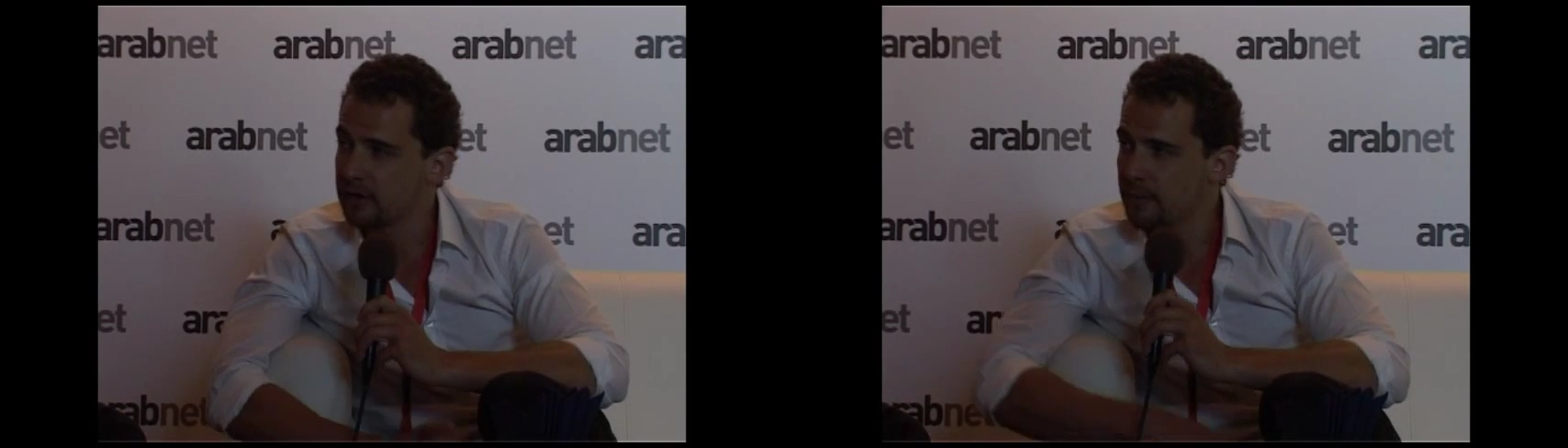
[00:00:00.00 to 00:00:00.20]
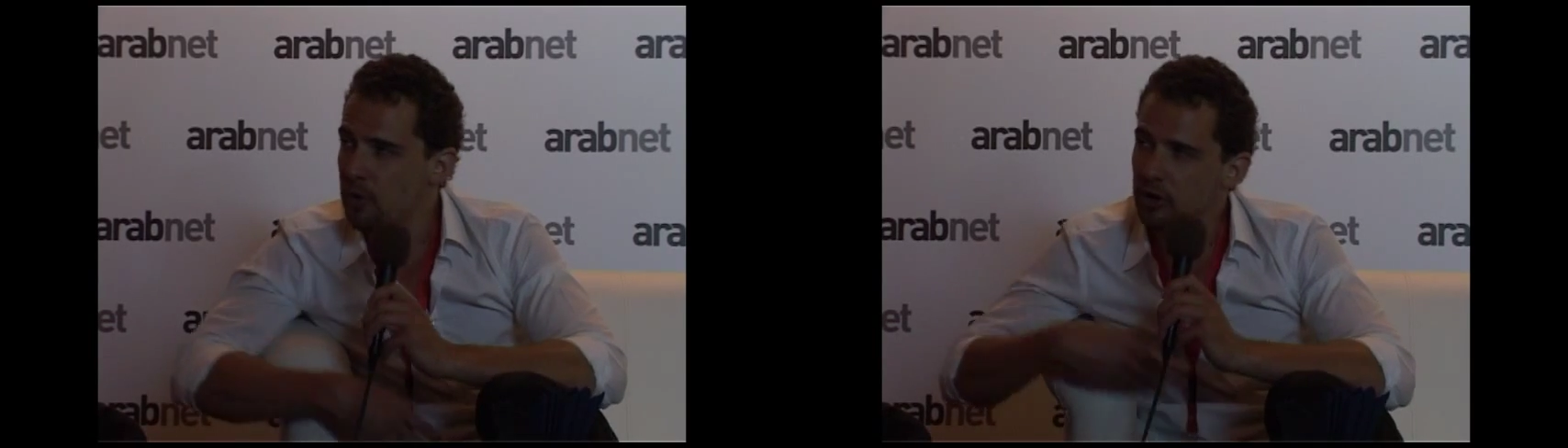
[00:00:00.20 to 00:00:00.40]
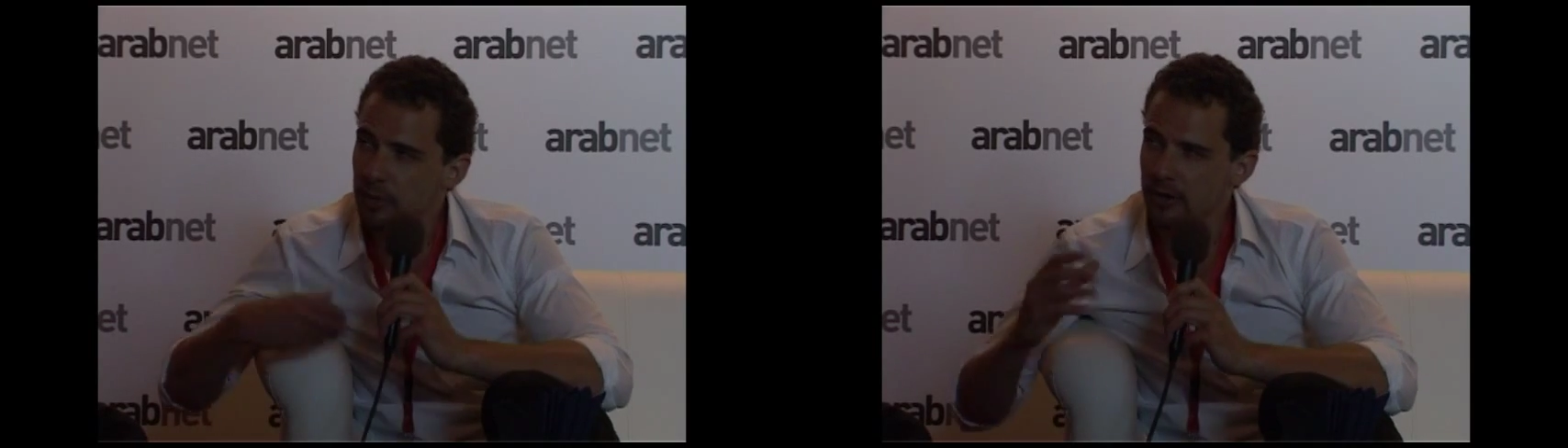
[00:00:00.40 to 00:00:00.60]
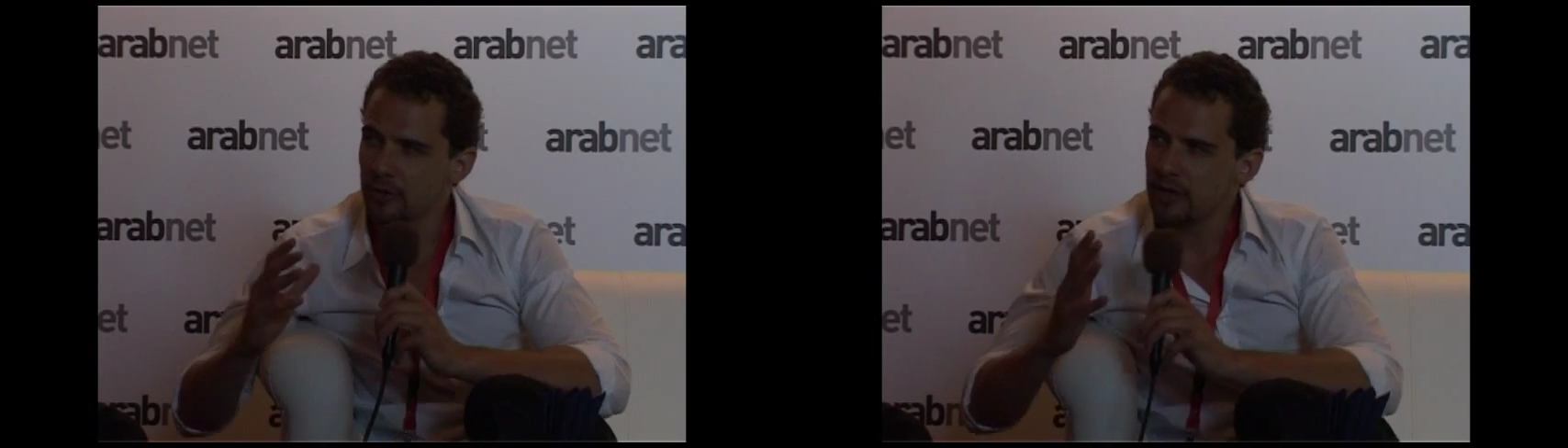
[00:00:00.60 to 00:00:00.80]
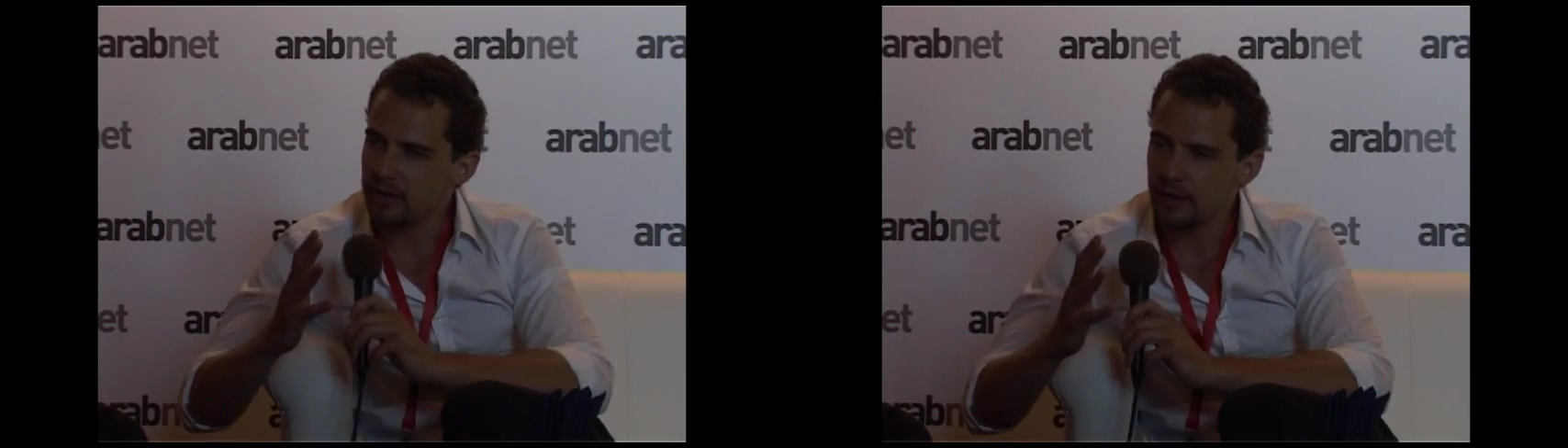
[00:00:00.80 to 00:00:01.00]
the boat,
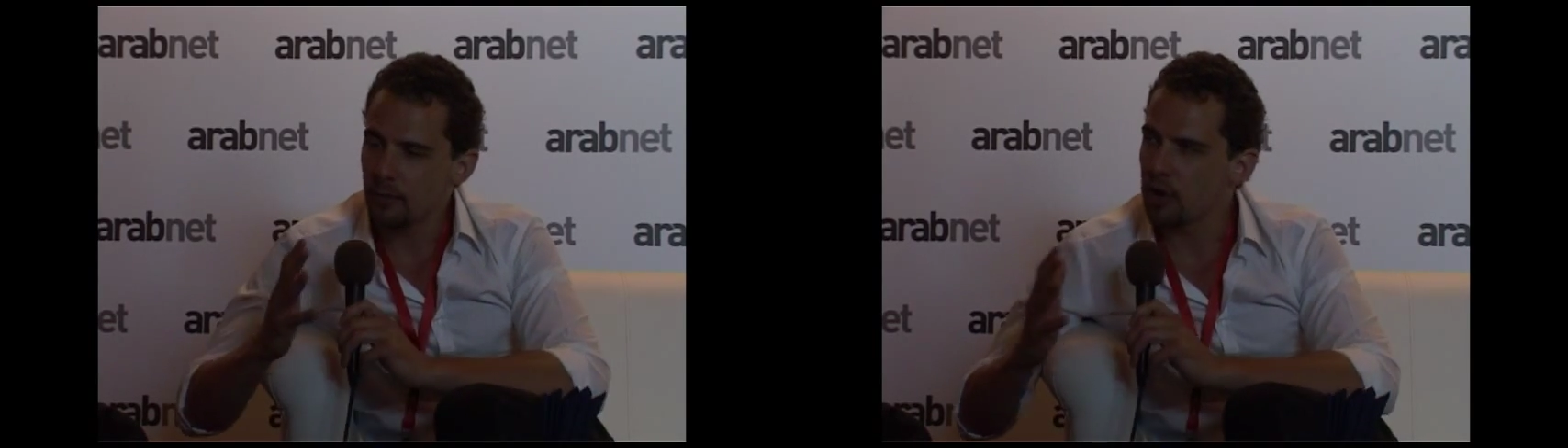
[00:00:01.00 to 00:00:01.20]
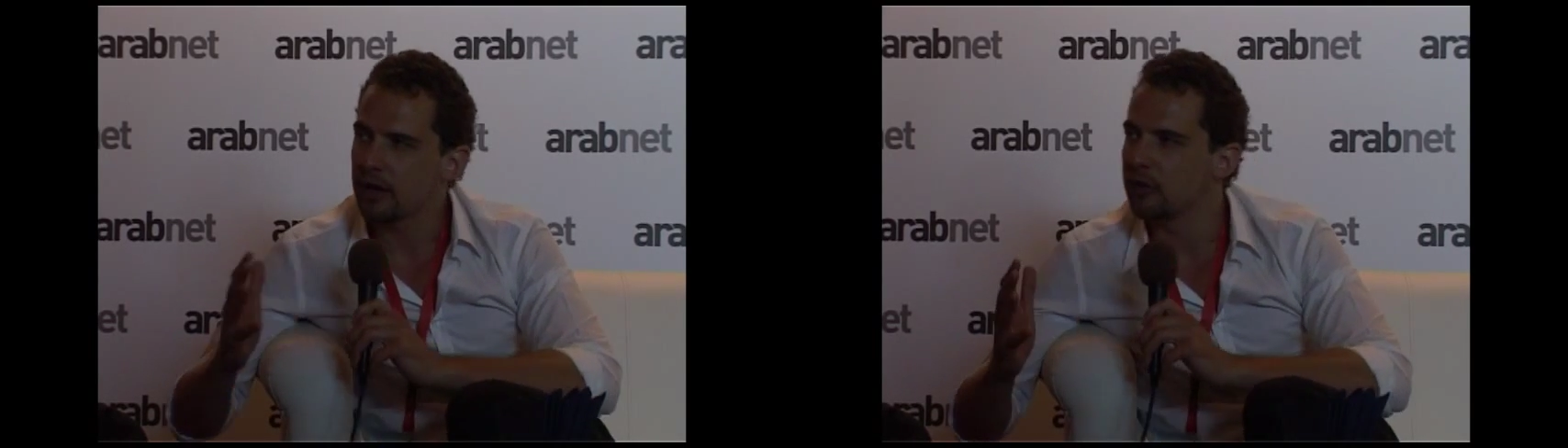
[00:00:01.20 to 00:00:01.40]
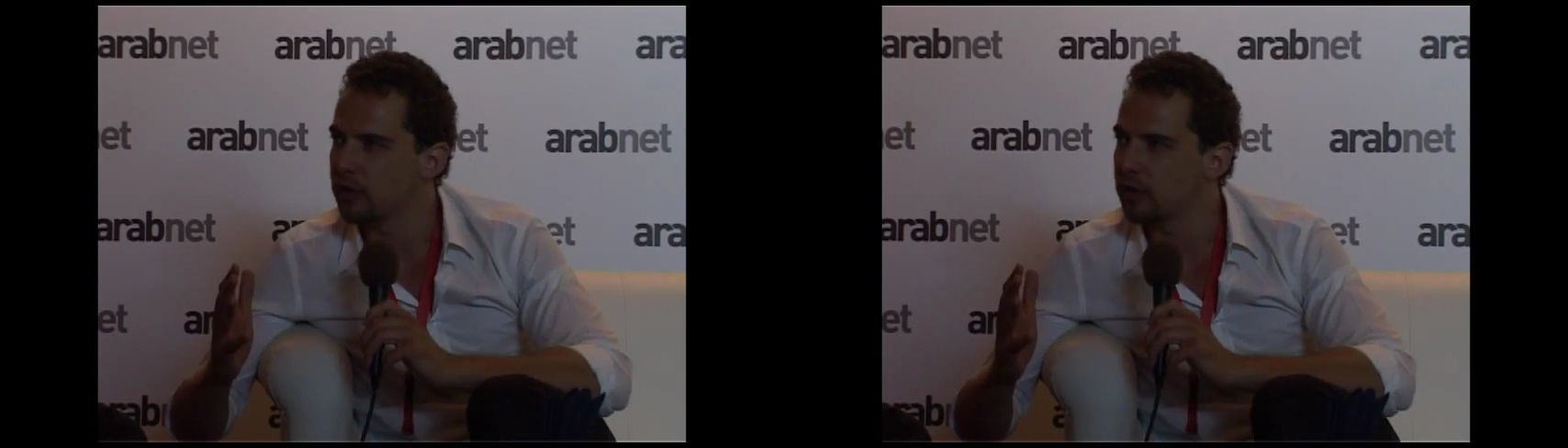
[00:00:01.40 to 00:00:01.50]
because we see them working